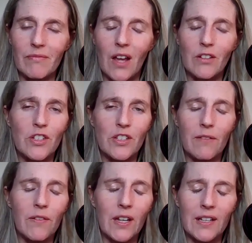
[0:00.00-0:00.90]
I'll just
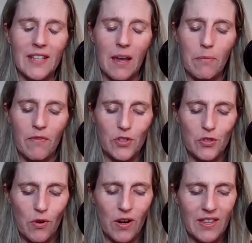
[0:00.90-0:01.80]
give you an example of a
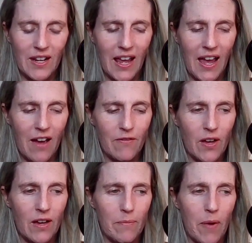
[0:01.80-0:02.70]
story that I have
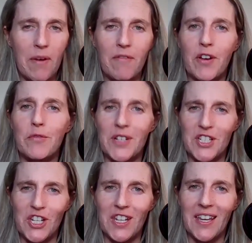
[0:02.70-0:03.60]
about my friend
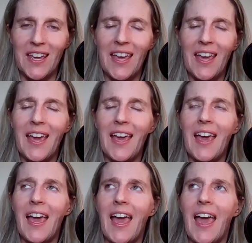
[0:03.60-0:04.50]
Richie.
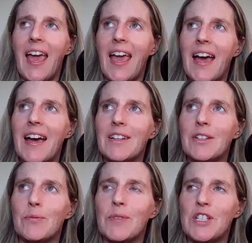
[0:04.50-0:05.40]

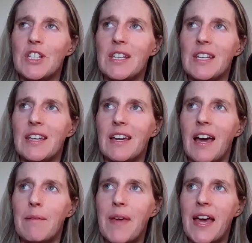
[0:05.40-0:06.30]
And Richie,
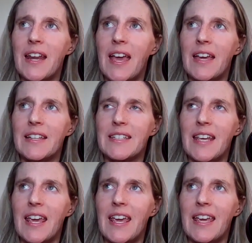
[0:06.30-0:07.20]
I met at
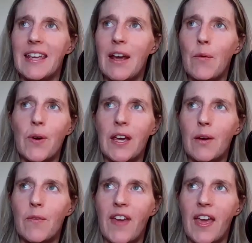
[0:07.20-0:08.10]
a
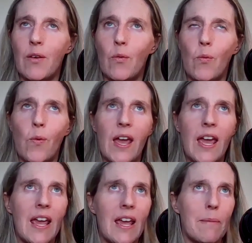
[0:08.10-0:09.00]
networking event
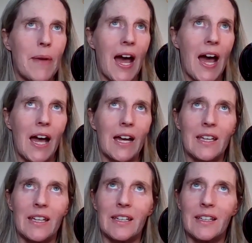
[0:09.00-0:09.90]
way
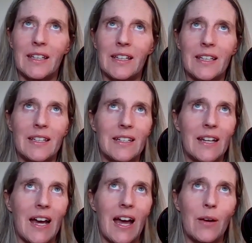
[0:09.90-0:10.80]
back
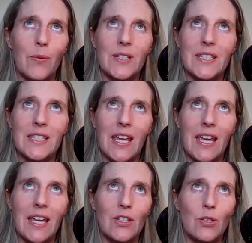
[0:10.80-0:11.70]
in, I would
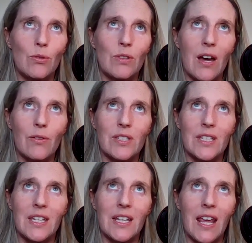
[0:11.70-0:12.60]
say,
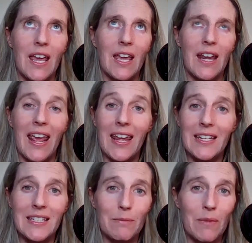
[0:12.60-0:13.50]

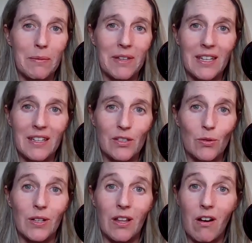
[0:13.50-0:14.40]
2008, maybe,
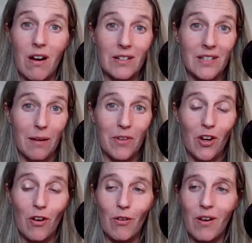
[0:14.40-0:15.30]
so a long time
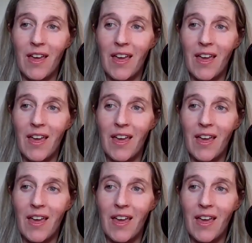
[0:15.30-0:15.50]
ago.